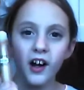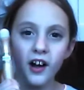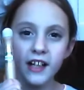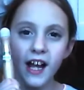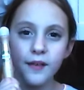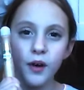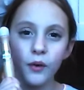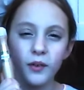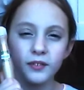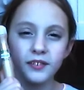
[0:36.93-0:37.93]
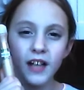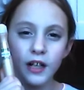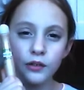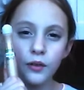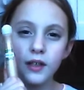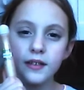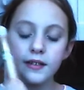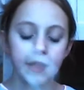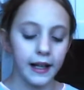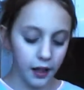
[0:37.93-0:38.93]
Garnier Roll On Natural
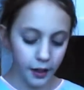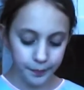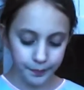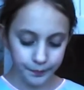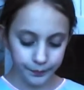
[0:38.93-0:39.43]
Concealer,